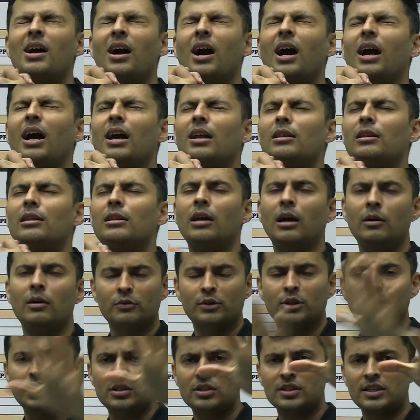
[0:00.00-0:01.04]
I
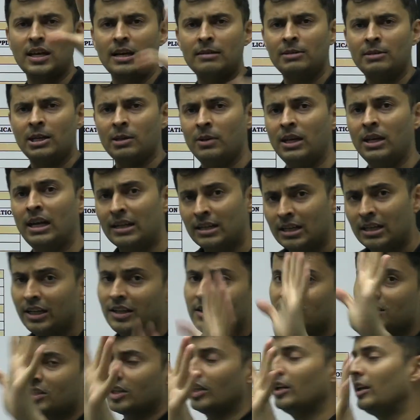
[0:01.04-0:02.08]
love this timetable at
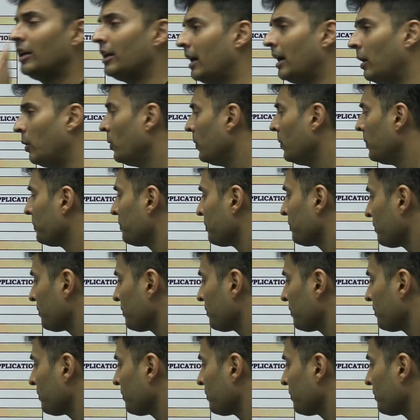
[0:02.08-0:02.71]
least till now.